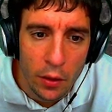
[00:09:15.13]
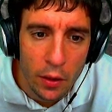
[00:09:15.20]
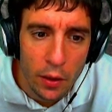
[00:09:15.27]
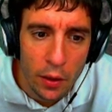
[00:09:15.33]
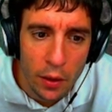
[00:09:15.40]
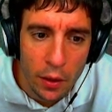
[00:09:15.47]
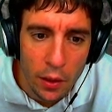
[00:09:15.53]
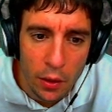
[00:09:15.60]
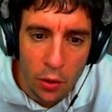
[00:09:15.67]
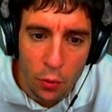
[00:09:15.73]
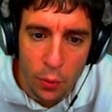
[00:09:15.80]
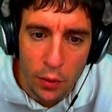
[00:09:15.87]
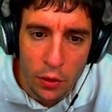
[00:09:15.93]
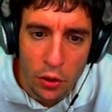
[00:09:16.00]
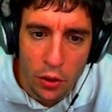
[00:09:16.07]
okay,
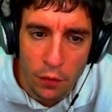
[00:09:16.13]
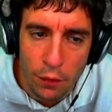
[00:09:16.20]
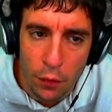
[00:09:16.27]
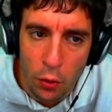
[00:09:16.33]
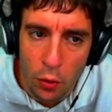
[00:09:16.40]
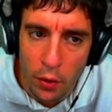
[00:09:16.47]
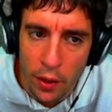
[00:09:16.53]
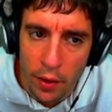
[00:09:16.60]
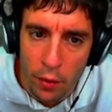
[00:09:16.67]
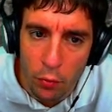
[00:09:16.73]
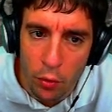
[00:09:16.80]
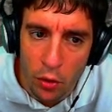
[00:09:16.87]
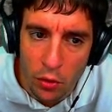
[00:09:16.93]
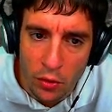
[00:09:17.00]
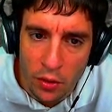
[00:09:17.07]
queen g4, hit the
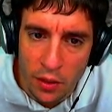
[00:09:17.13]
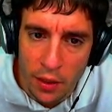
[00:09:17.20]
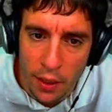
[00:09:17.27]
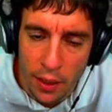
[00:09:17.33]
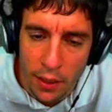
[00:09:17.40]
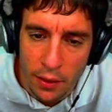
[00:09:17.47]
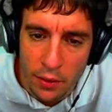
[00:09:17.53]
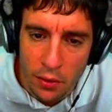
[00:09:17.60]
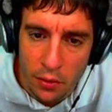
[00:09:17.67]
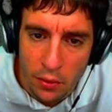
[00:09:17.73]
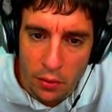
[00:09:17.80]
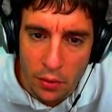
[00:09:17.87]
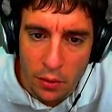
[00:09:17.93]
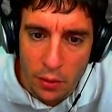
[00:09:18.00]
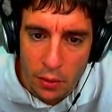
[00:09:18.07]
rook on c8.
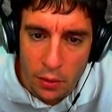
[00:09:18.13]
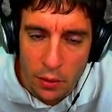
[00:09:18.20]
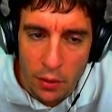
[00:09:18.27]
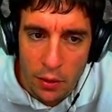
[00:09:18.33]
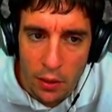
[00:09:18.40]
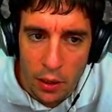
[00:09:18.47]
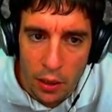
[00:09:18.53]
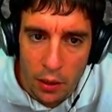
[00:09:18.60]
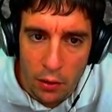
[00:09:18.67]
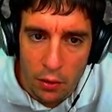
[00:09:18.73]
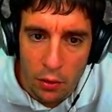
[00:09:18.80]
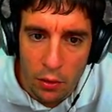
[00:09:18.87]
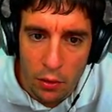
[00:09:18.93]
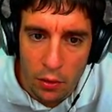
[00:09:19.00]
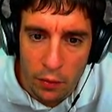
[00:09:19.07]

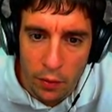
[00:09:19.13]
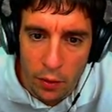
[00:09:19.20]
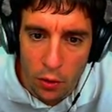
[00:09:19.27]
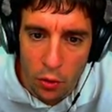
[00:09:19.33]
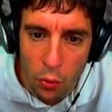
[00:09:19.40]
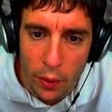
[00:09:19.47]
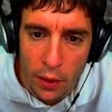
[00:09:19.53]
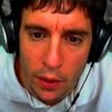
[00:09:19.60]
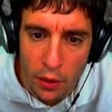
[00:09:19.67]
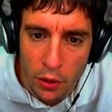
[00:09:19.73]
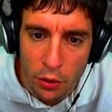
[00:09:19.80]
And then queen